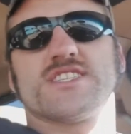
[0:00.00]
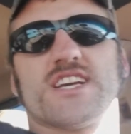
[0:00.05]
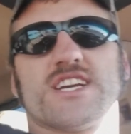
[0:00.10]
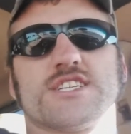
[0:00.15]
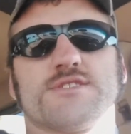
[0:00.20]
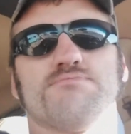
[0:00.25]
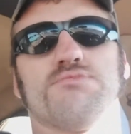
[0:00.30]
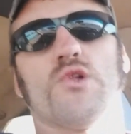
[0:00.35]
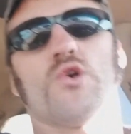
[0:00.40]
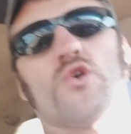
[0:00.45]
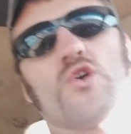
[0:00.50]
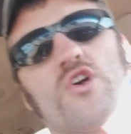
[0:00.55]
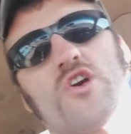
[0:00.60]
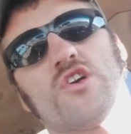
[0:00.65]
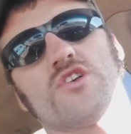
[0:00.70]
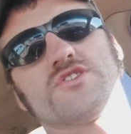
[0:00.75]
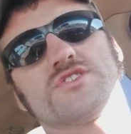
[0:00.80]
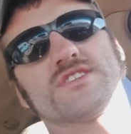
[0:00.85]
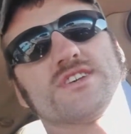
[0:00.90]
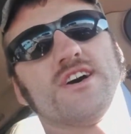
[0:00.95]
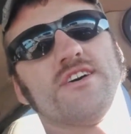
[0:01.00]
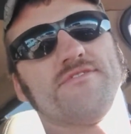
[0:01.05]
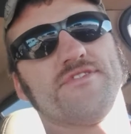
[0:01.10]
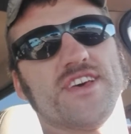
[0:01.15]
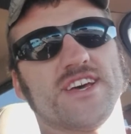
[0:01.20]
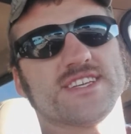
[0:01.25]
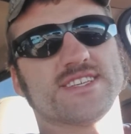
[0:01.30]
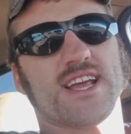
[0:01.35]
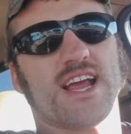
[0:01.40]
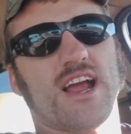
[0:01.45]
Explorers of
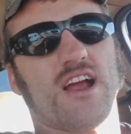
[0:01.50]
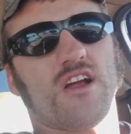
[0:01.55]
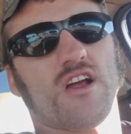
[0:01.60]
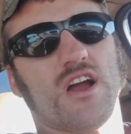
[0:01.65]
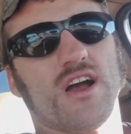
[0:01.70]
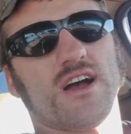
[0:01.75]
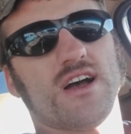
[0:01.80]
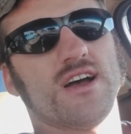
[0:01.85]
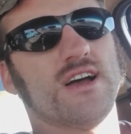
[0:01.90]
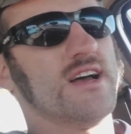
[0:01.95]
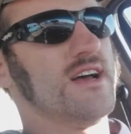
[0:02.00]
this era.